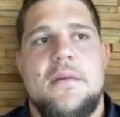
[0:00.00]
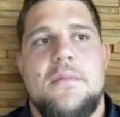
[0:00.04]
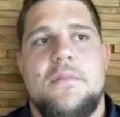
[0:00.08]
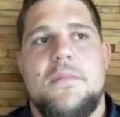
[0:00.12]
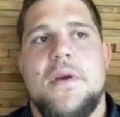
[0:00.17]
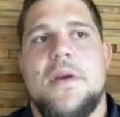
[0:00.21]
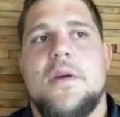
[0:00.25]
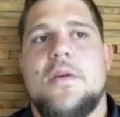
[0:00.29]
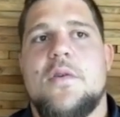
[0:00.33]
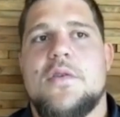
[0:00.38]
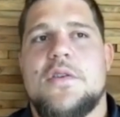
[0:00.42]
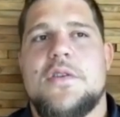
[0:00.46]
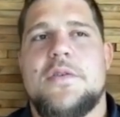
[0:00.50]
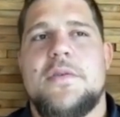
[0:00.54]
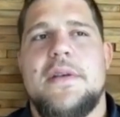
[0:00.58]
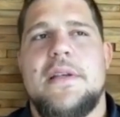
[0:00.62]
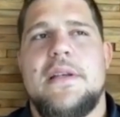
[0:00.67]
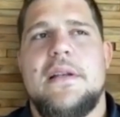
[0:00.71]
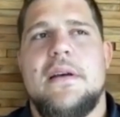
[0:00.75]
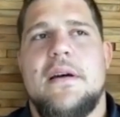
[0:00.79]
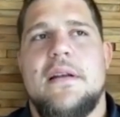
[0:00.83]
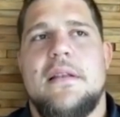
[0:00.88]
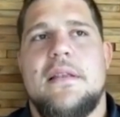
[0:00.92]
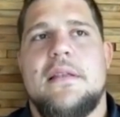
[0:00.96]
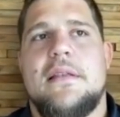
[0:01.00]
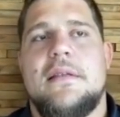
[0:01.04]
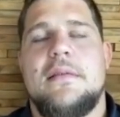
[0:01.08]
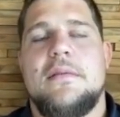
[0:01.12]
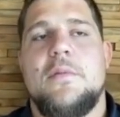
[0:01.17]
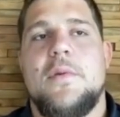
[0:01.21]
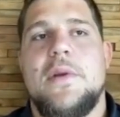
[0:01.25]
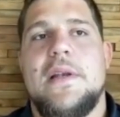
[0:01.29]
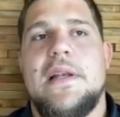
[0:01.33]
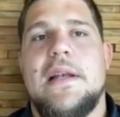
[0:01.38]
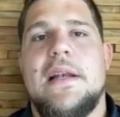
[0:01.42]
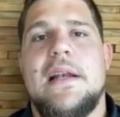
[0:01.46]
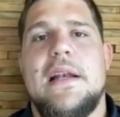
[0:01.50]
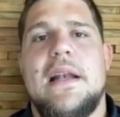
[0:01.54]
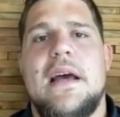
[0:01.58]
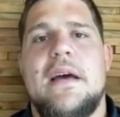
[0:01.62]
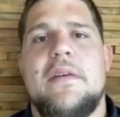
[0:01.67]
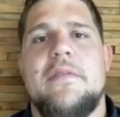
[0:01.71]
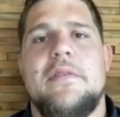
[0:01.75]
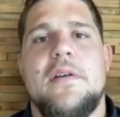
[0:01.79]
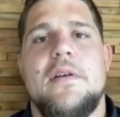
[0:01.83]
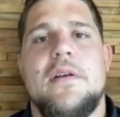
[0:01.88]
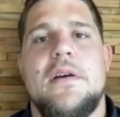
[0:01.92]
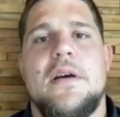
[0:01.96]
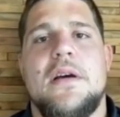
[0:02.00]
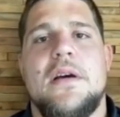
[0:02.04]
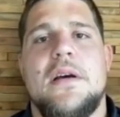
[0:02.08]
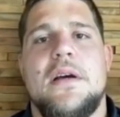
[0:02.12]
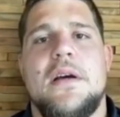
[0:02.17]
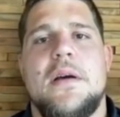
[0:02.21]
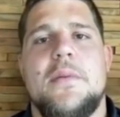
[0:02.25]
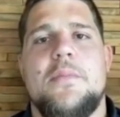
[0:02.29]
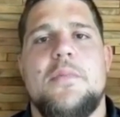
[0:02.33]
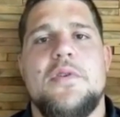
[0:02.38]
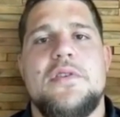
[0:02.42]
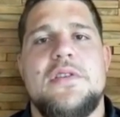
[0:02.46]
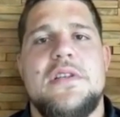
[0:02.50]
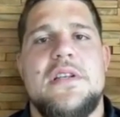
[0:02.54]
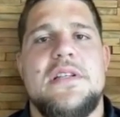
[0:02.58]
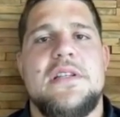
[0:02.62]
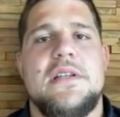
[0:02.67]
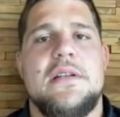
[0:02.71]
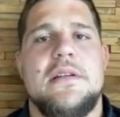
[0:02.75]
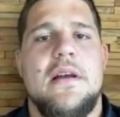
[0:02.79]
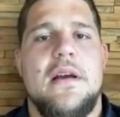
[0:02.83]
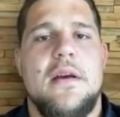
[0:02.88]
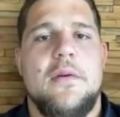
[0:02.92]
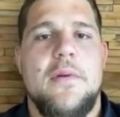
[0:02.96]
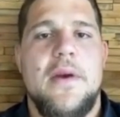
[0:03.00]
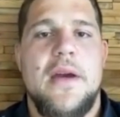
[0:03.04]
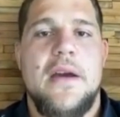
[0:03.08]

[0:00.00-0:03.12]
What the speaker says: because we didn't have a position like